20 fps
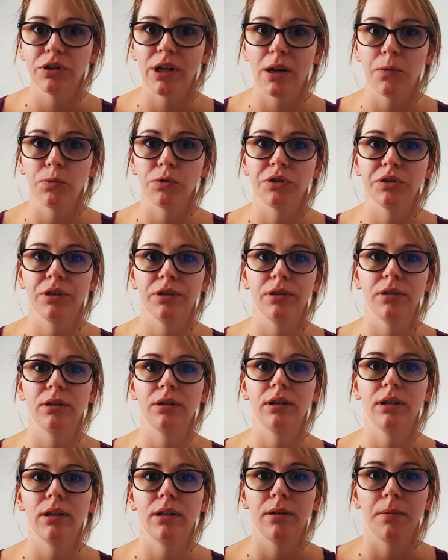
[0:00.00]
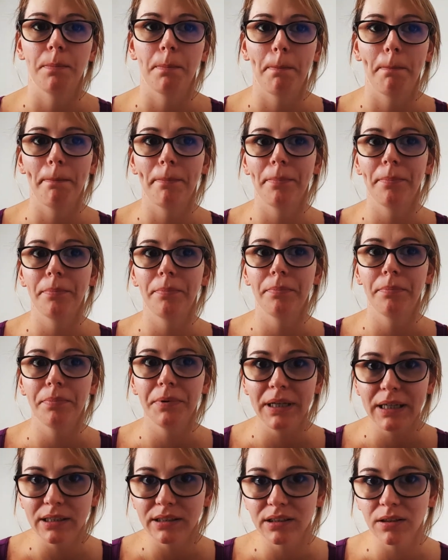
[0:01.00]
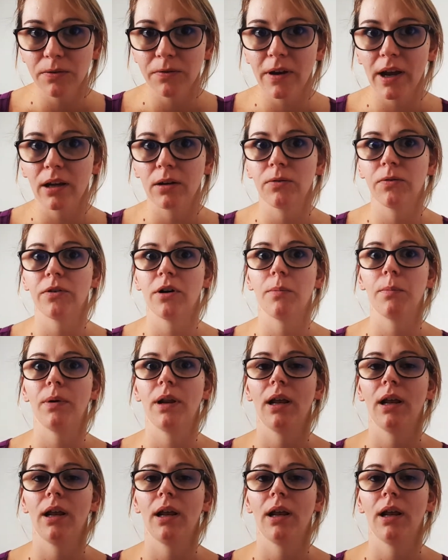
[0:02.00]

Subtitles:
That was the biggest effect from